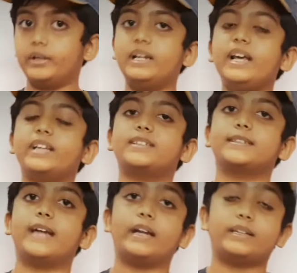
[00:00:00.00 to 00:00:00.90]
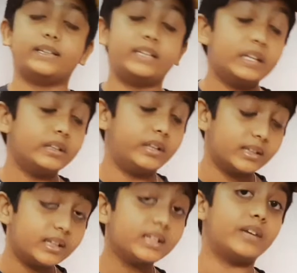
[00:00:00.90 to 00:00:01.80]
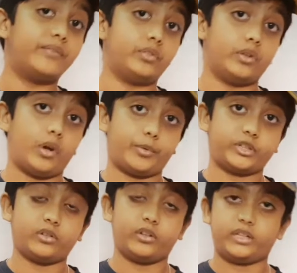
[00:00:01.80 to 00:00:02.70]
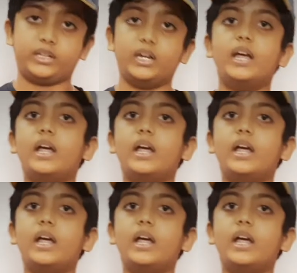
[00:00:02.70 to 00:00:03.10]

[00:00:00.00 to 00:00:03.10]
glitch that doesn't give you an opportunity.